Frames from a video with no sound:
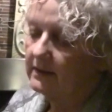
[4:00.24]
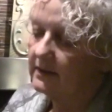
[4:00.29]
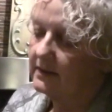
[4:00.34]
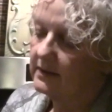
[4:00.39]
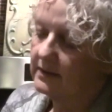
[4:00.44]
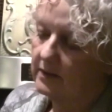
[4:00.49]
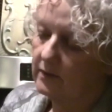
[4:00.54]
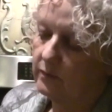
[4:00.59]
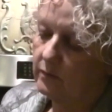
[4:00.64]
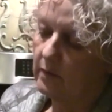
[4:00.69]

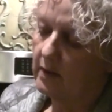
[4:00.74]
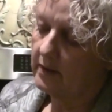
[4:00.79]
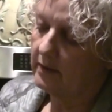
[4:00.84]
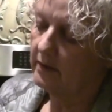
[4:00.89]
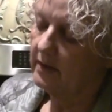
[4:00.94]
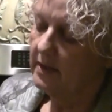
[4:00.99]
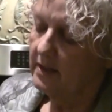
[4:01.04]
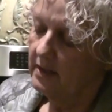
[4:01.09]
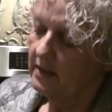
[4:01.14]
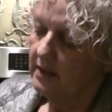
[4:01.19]
distilled water.
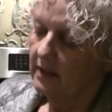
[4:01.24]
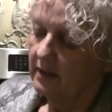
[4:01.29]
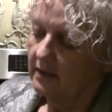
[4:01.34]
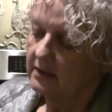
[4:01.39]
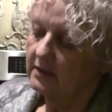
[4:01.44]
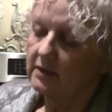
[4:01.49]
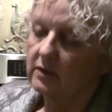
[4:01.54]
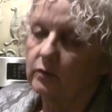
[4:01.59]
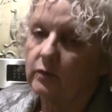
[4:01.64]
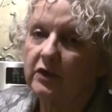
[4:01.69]

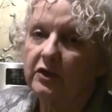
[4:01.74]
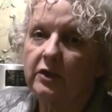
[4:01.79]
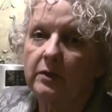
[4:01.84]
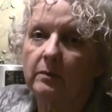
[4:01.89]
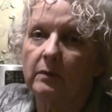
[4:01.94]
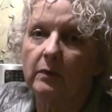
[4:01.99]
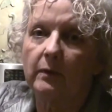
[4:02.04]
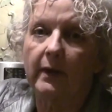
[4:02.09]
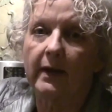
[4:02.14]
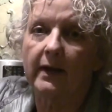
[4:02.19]
Swish
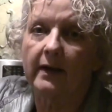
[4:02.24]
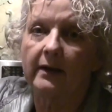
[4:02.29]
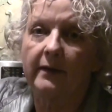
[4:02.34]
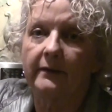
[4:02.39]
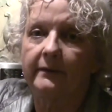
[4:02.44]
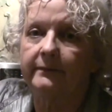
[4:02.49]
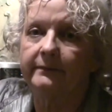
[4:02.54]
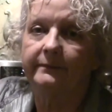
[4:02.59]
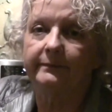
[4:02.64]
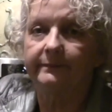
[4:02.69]
them
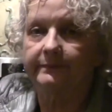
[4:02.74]
around,